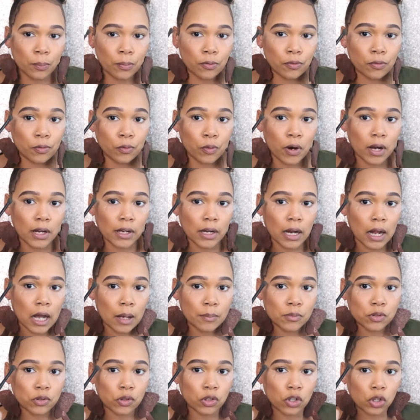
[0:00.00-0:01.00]
but for right now,
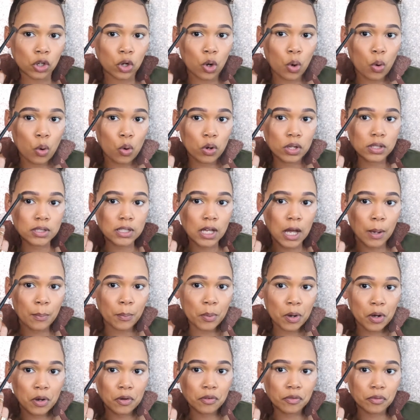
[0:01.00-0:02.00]
I'm just gonna go on
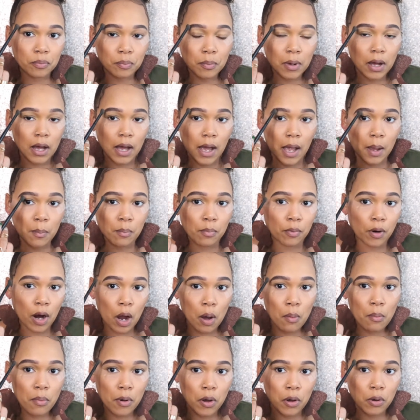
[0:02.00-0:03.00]
top of my
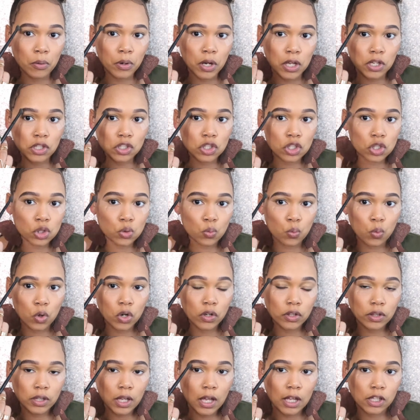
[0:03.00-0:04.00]
brow bone and just
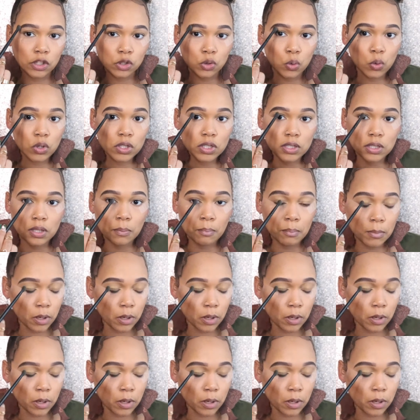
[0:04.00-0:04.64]
work that towards the